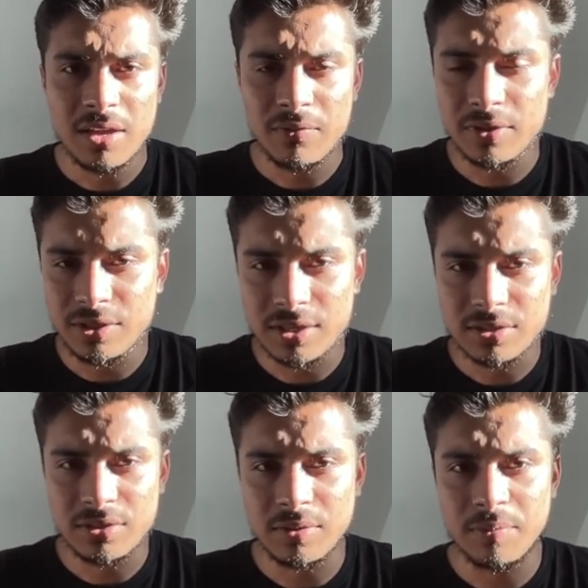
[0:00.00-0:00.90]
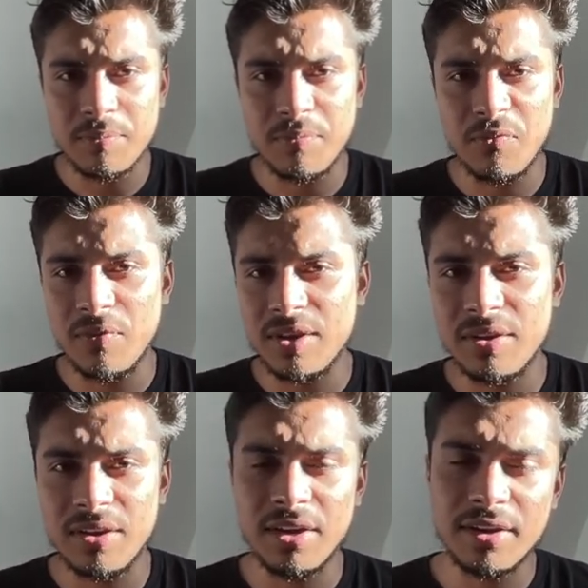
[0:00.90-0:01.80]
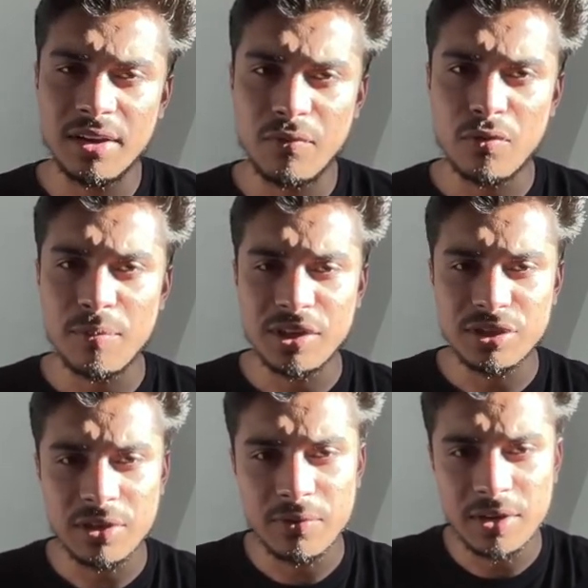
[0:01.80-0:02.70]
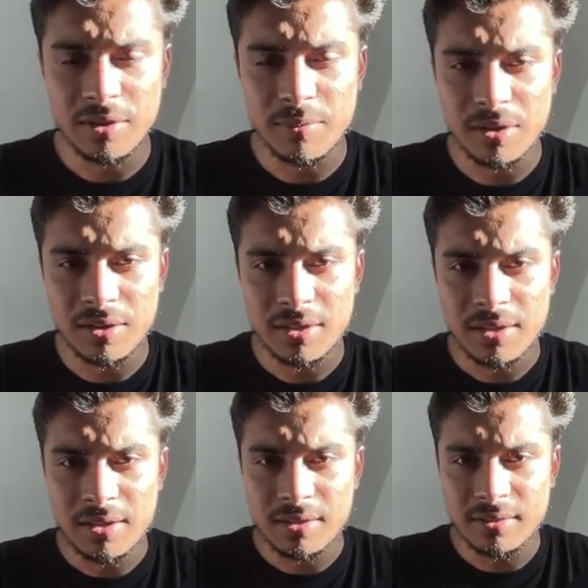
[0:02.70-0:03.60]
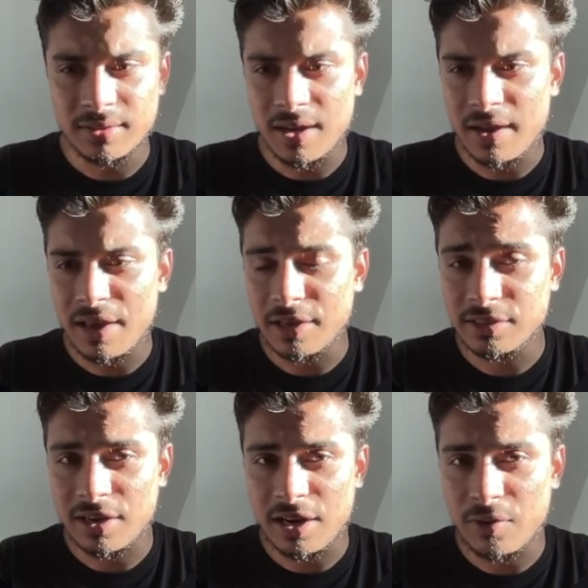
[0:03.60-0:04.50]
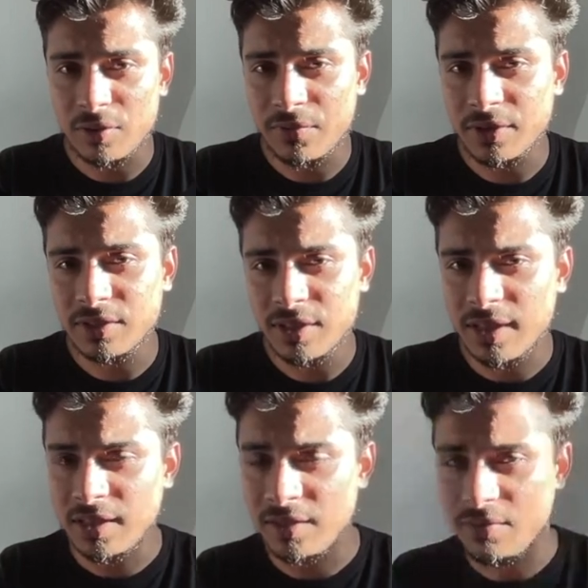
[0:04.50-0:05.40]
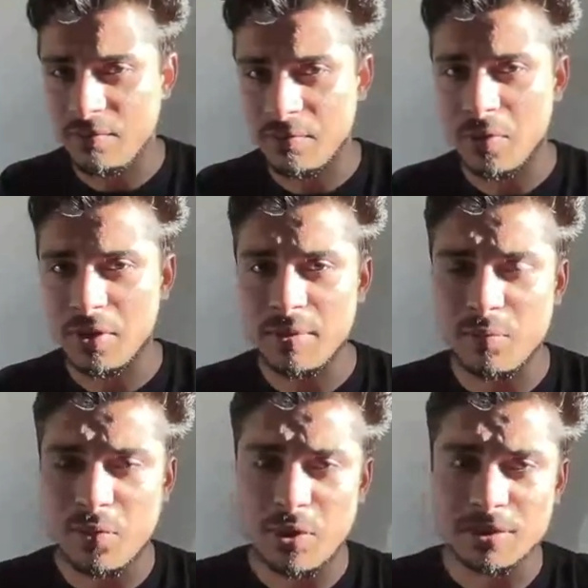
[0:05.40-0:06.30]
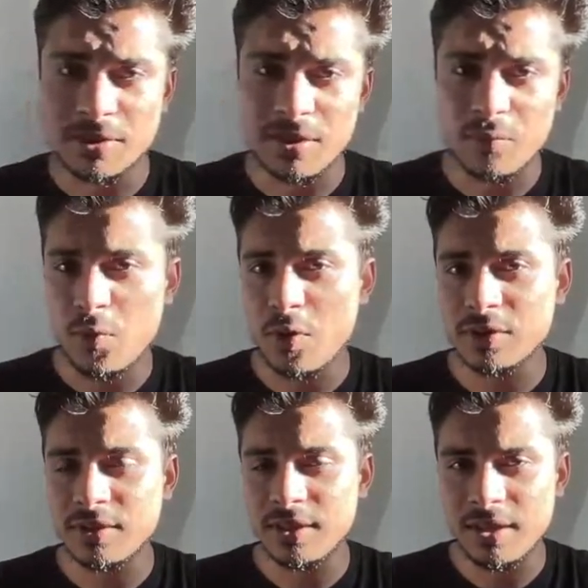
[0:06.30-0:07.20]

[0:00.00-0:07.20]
With just very little information available, this guy has tried out. The first thing I think for him was there was the